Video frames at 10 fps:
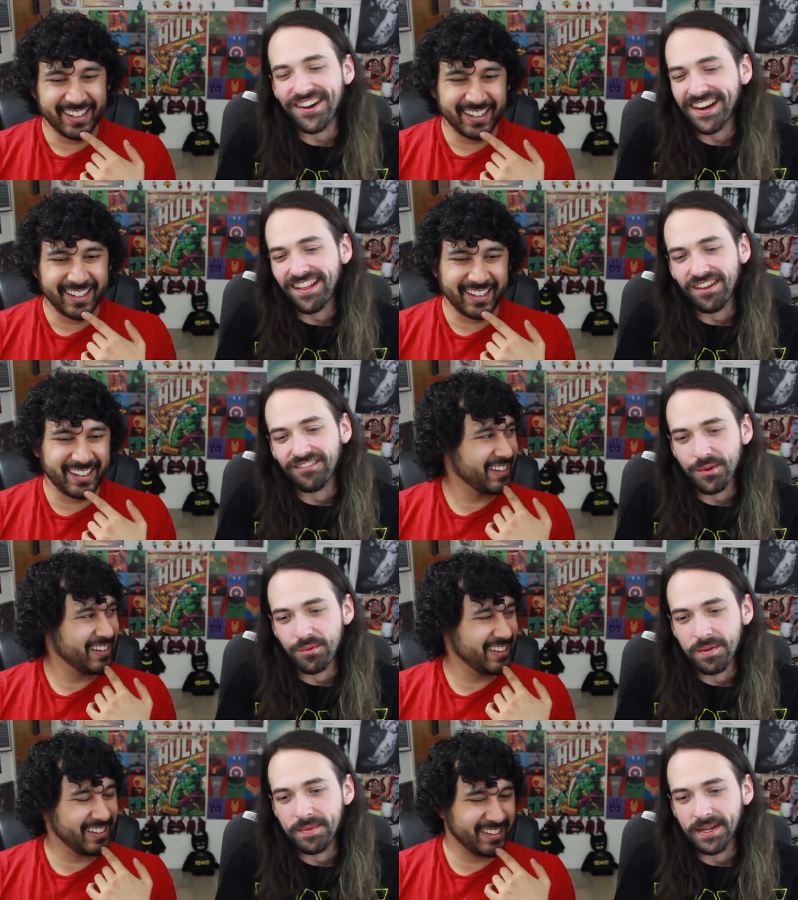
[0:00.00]
Speaker 1: and I love the
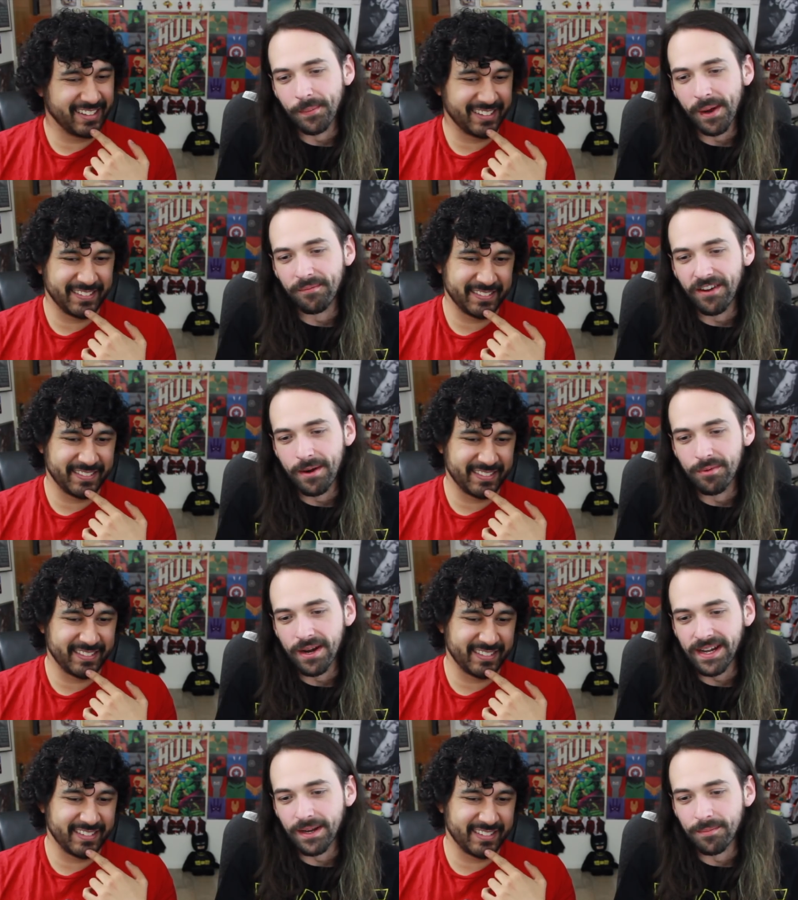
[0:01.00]
ribbing about
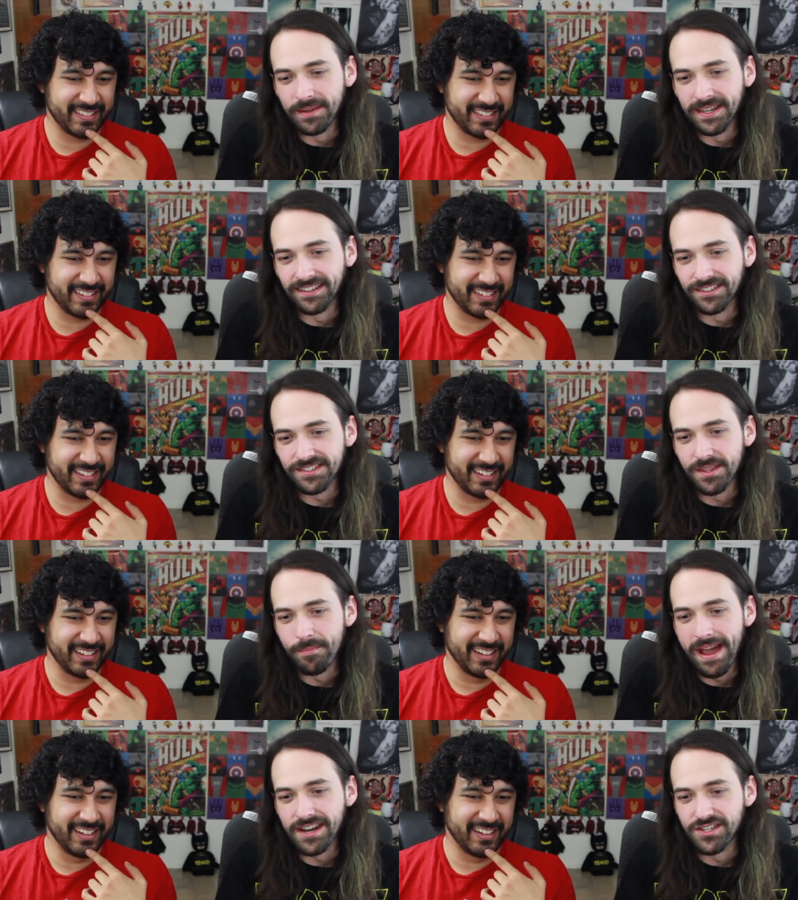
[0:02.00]
vibranium being just the
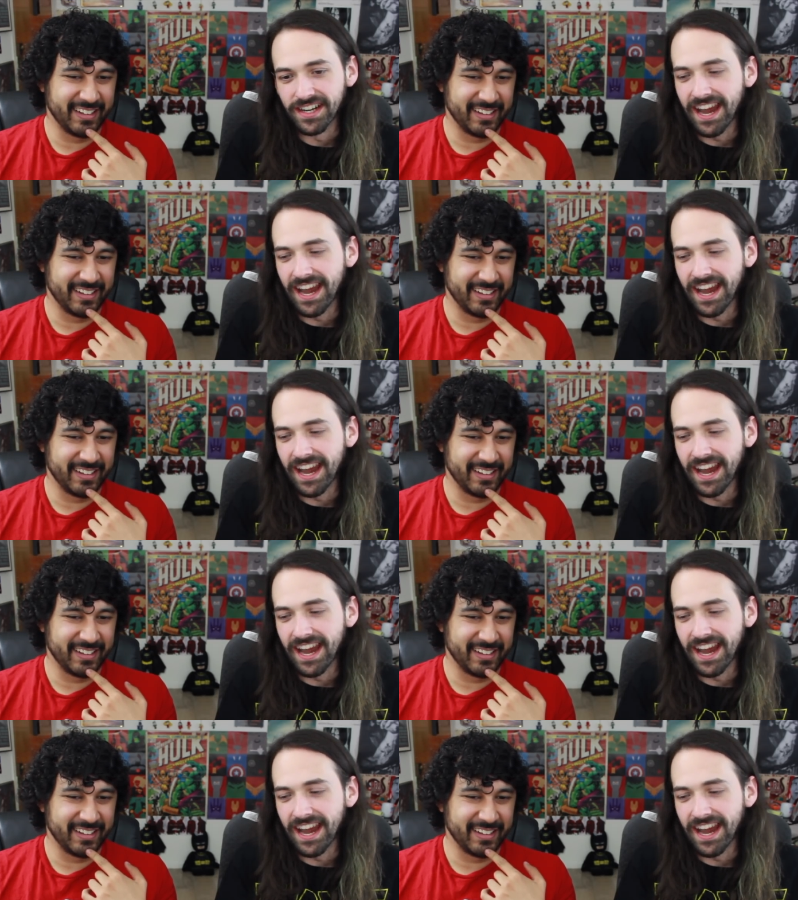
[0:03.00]
magic